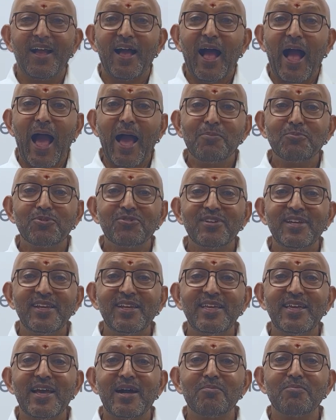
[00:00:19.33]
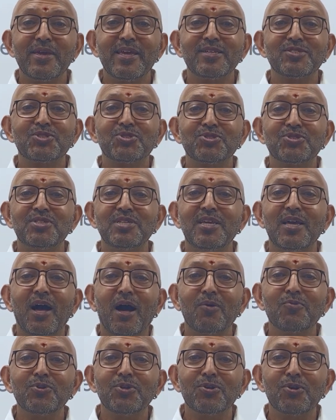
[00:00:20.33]
I'm really amazed to see
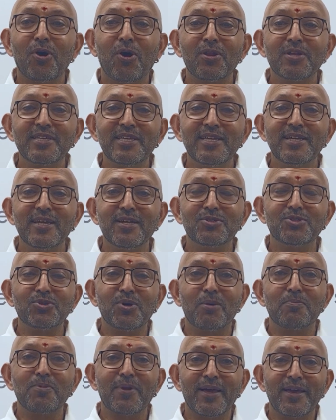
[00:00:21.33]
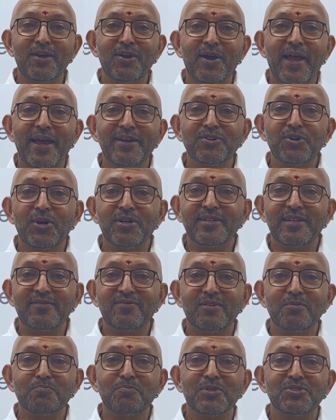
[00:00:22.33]
how you're all eager to apply your Android
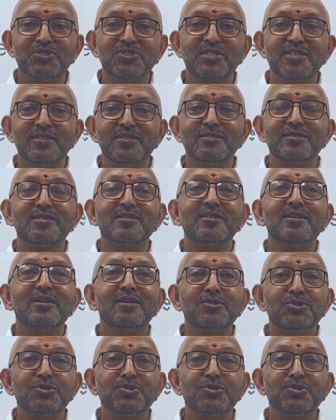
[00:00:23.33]
development skills